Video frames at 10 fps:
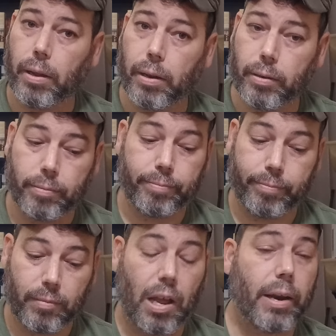And
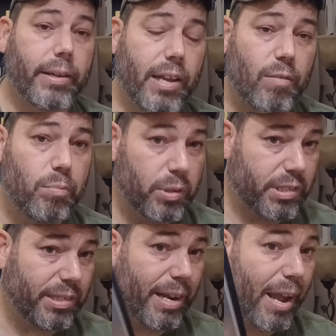I like to have
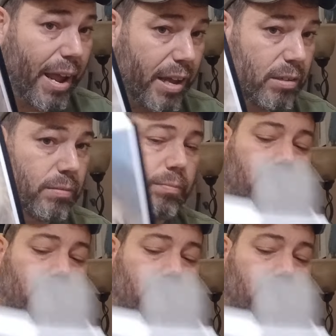books in hand